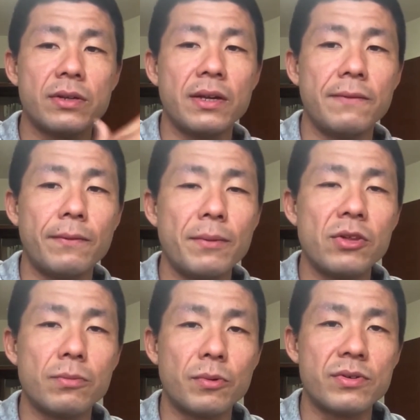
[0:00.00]

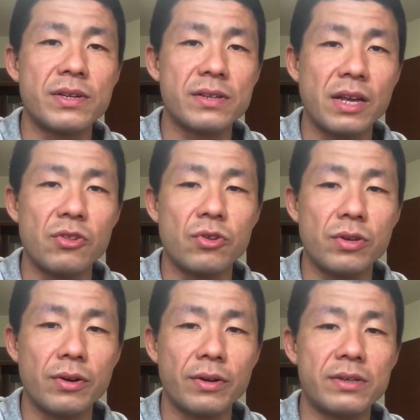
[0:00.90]
information processing
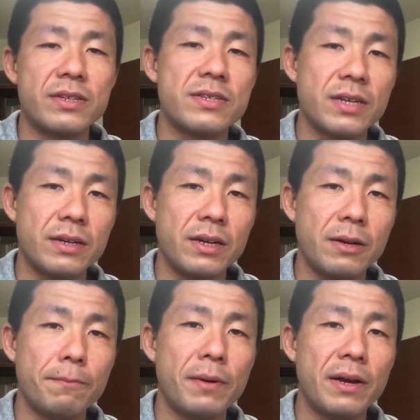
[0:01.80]
engineering
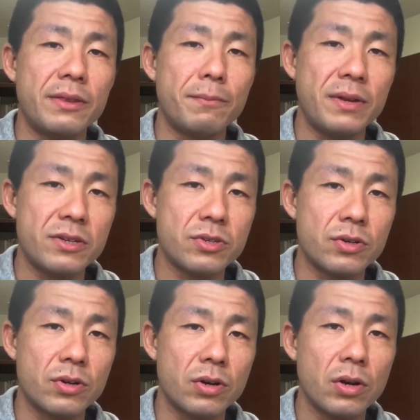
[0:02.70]
designated by the
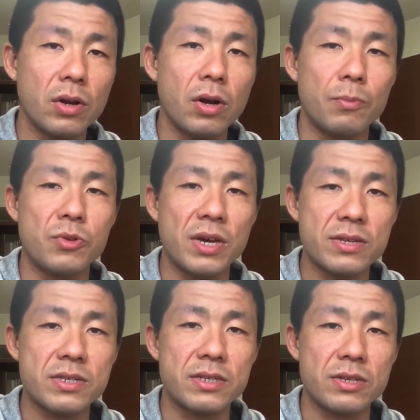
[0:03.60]
Minister of
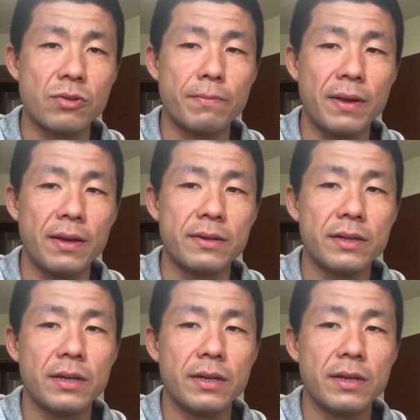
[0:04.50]
Justice in Japan.